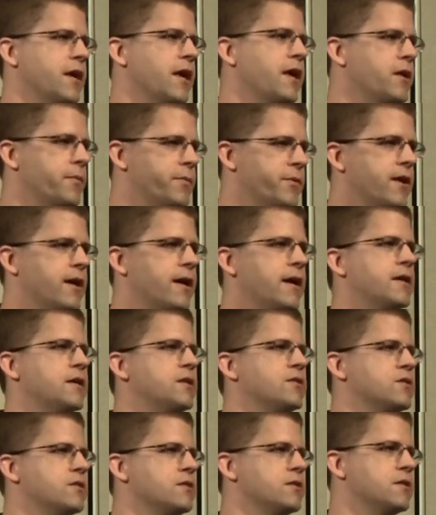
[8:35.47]
head
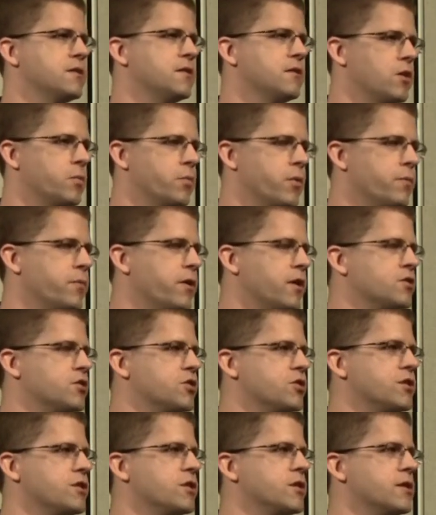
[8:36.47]
MRIs and did the lumbar
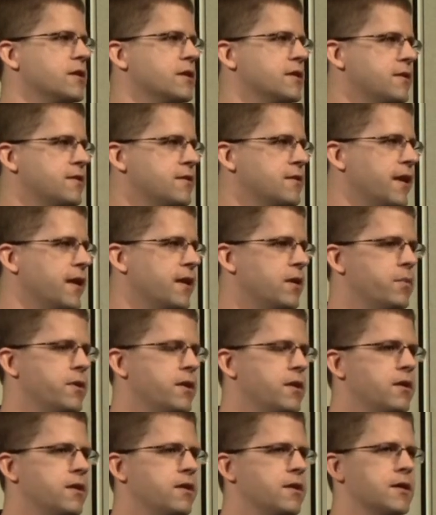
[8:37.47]
puncture and did the
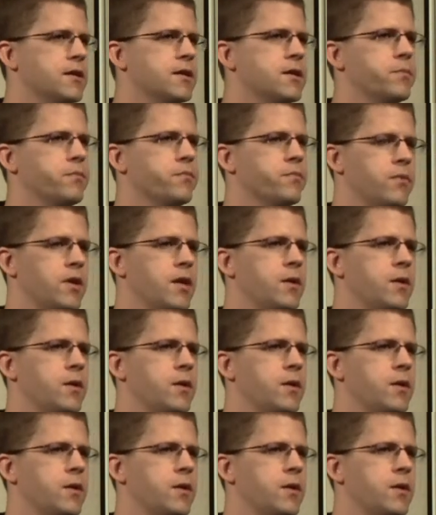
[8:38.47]
AB, um,